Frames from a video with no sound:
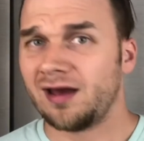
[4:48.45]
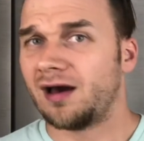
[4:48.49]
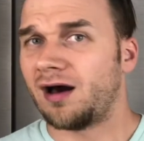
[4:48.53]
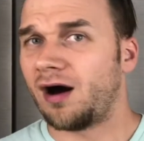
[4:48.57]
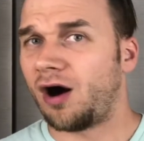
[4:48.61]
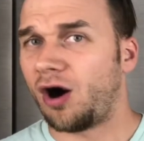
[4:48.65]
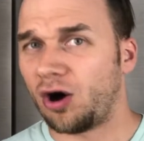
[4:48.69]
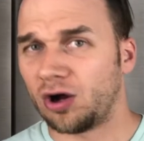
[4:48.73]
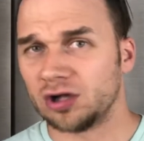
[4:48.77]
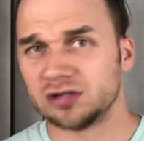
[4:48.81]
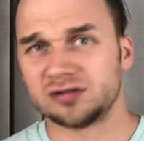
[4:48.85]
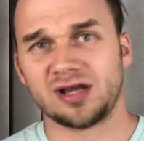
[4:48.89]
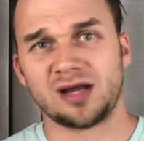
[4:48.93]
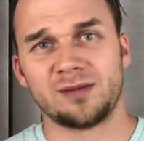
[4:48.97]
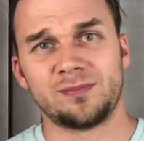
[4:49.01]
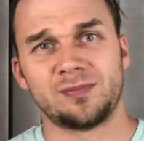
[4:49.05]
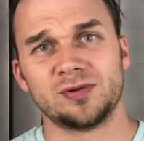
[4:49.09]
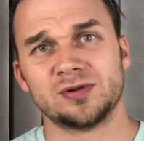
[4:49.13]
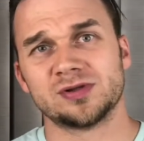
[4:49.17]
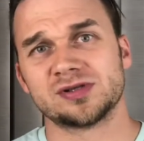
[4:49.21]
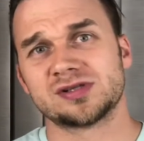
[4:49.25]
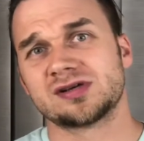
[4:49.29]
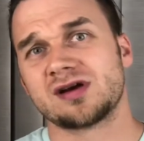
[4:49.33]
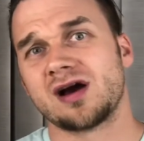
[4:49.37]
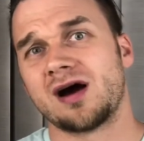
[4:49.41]
All
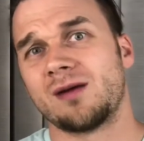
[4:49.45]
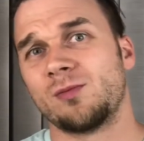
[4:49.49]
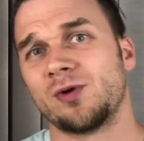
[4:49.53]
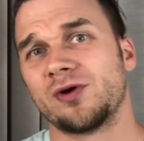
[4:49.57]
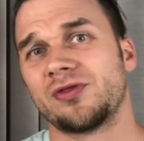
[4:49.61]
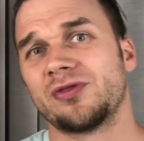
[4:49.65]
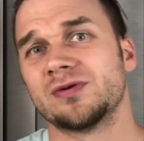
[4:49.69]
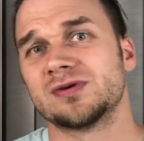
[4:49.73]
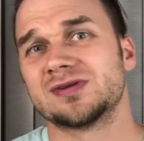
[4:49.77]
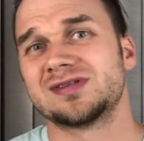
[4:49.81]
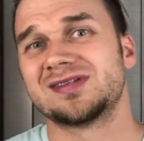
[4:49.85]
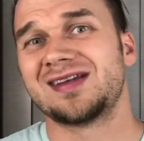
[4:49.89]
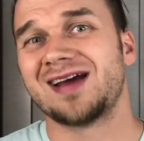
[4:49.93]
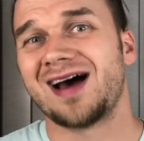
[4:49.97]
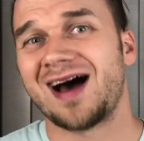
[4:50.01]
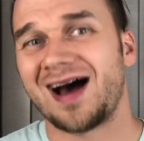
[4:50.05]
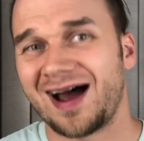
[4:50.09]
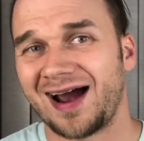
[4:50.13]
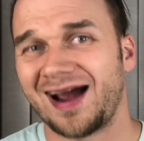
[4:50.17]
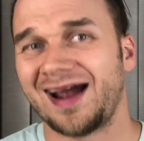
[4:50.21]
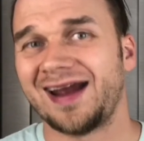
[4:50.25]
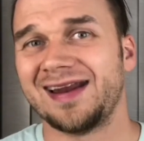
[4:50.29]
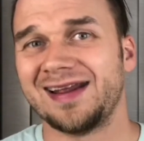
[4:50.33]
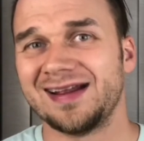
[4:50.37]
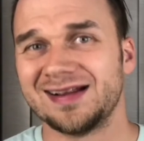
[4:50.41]
deadbolts come with those
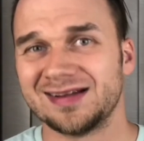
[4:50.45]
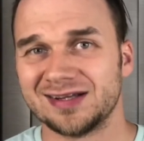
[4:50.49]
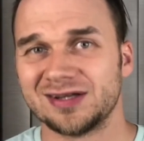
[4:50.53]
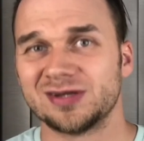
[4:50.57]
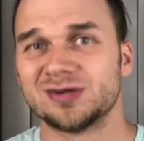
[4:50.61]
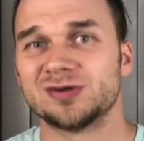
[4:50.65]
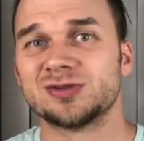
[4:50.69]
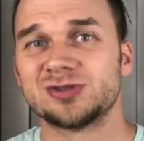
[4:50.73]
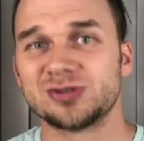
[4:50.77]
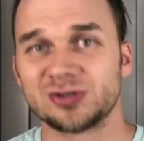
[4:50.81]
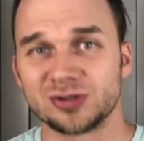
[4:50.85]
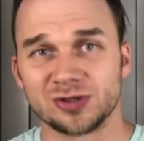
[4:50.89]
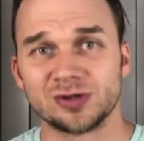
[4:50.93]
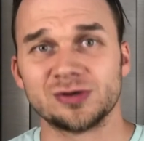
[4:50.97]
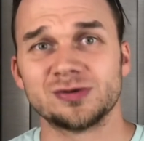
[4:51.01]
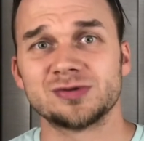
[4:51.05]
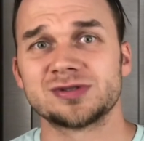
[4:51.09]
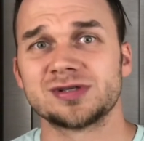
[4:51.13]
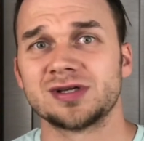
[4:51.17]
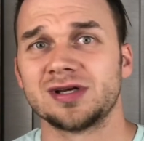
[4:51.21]
tiny little screws.